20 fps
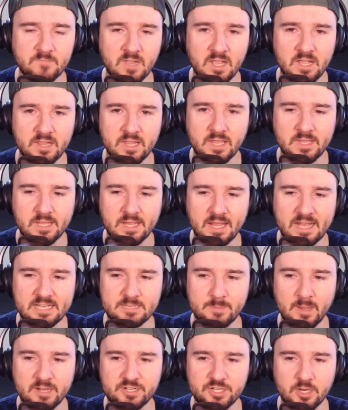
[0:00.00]
Then the last
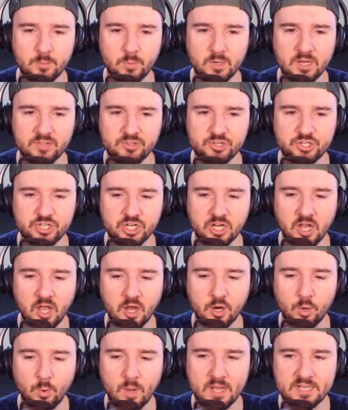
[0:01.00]
matchup, we got the
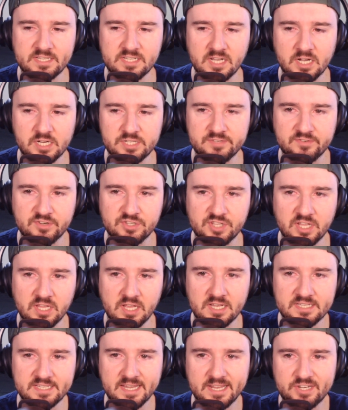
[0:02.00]
Chicago White Sox versus the
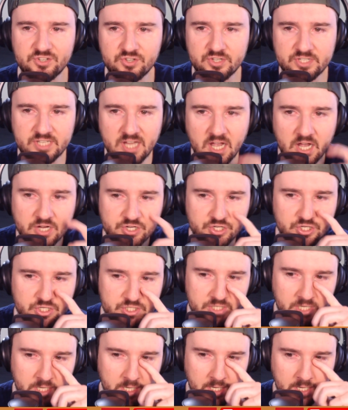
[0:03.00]
Los Angeles Dodgers.
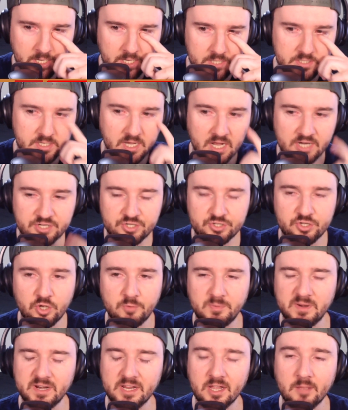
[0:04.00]
Dodgers
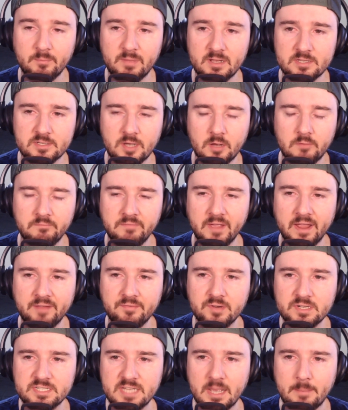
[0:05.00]
opening up as home
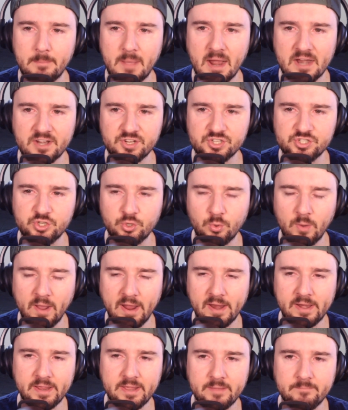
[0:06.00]
favorites at minus
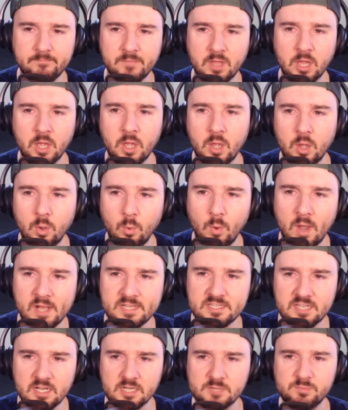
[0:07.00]
280. White
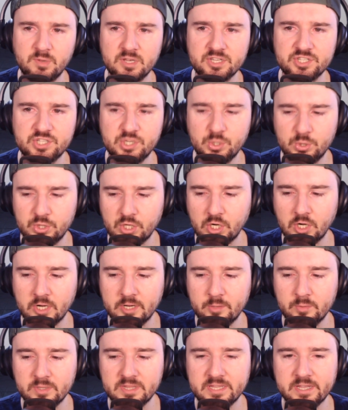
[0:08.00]
Sox plus 230
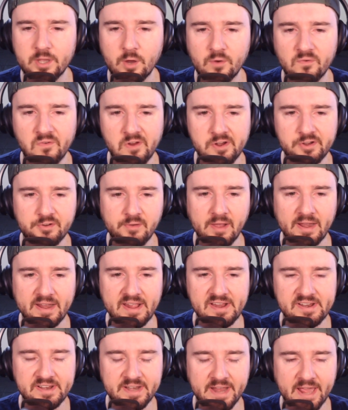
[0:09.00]
with the over under at
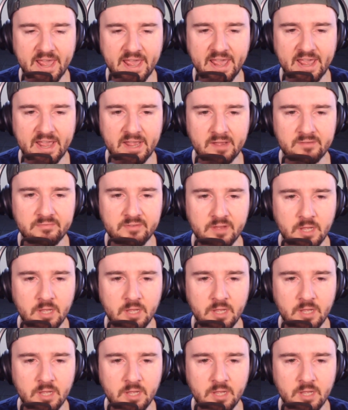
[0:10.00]
8.5.